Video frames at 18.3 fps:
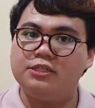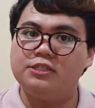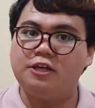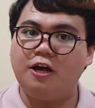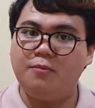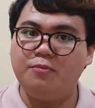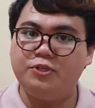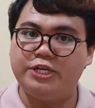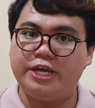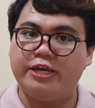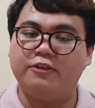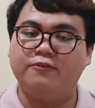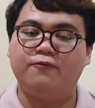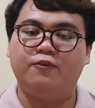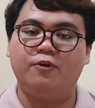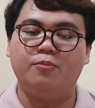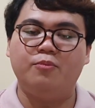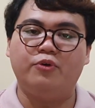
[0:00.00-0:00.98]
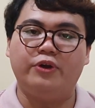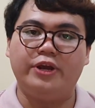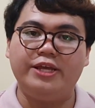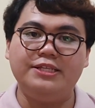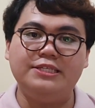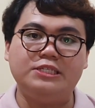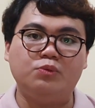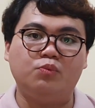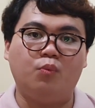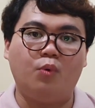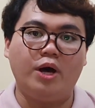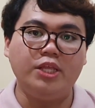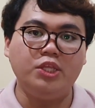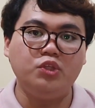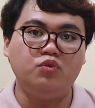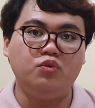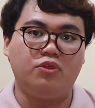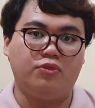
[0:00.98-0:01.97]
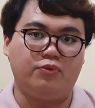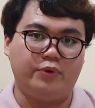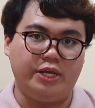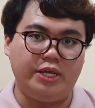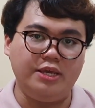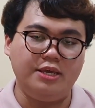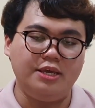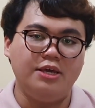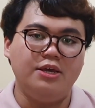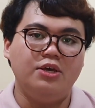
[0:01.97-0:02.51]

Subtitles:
subject from grades 1 to 3